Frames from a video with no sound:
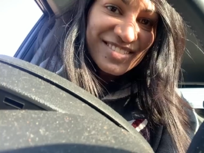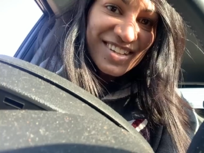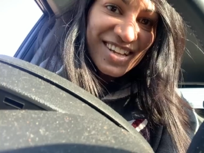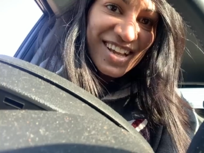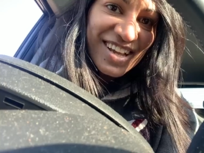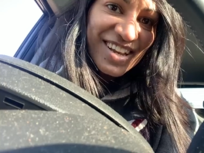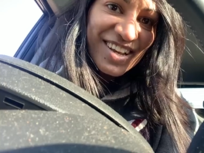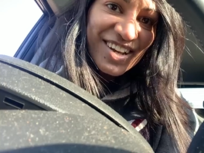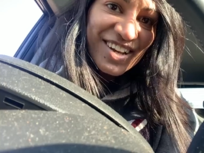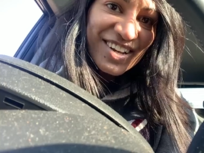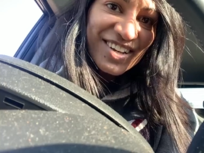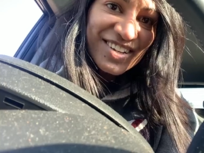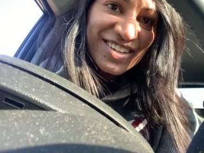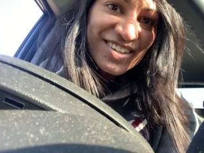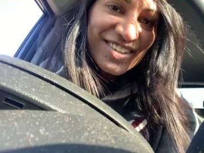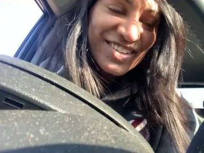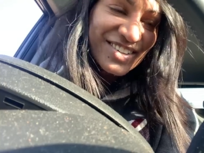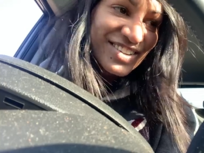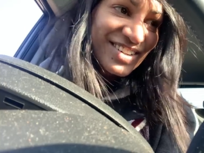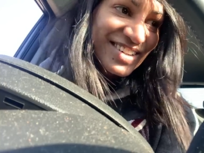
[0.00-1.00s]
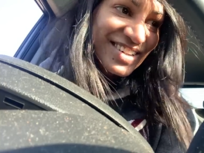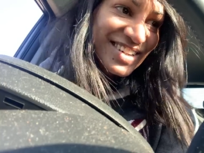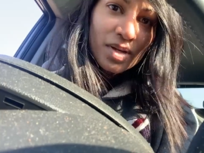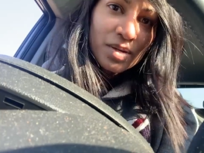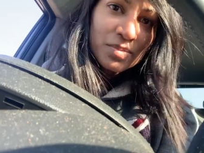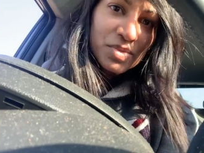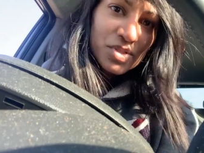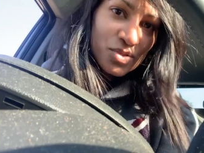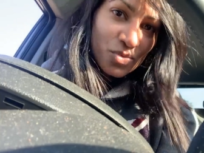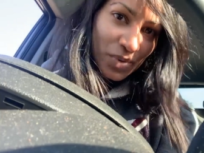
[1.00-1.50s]
Hello.
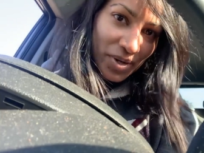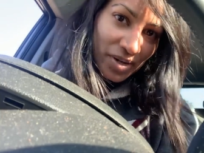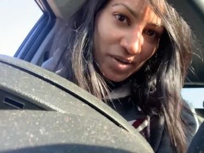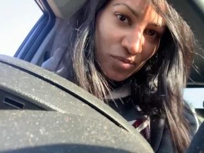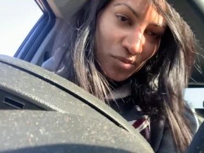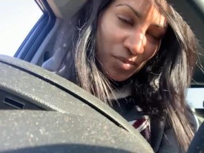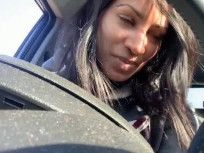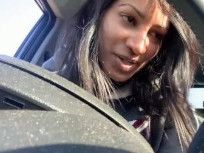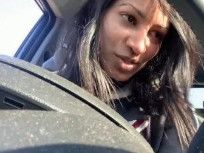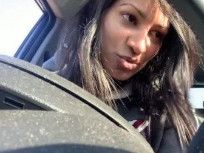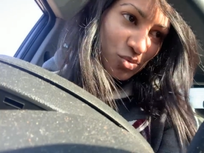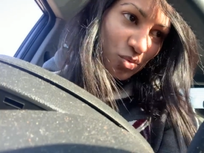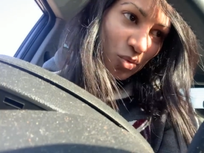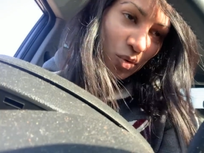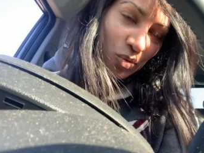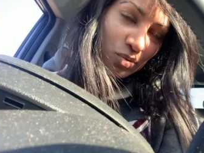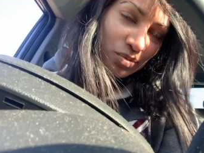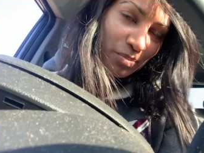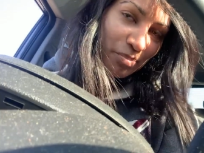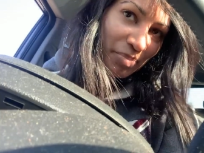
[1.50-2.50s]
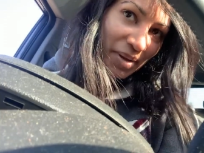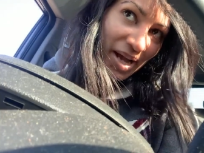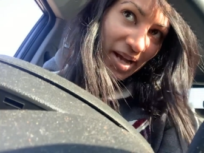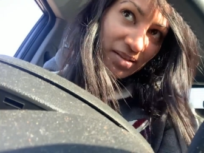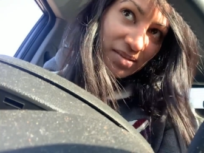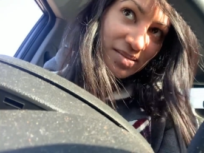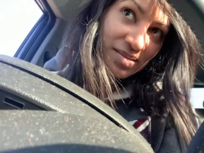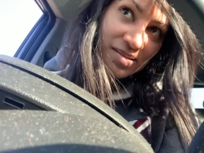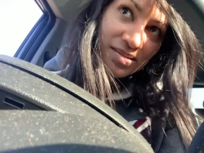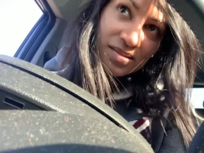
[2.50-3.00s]
I'm just waiting for my two old
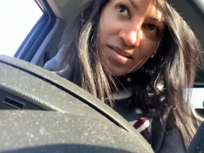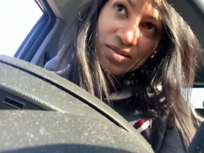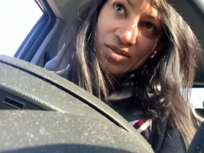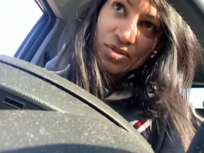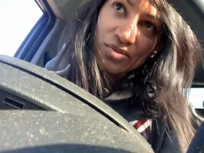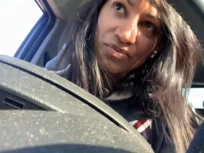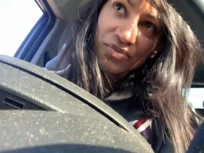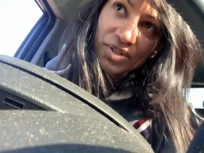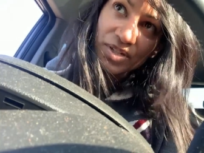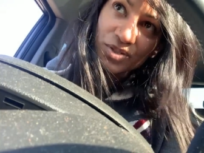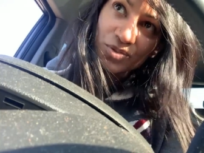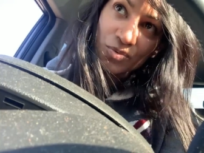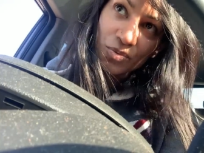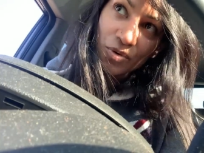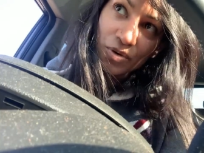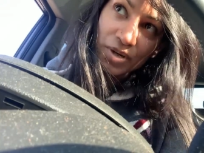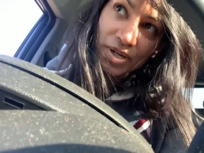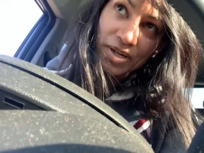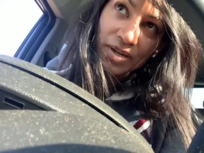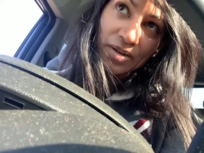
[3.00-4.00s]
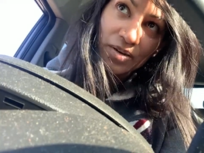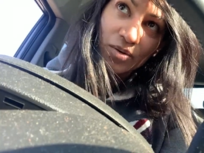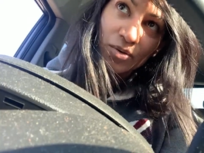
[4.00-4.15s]
bats to finish walking.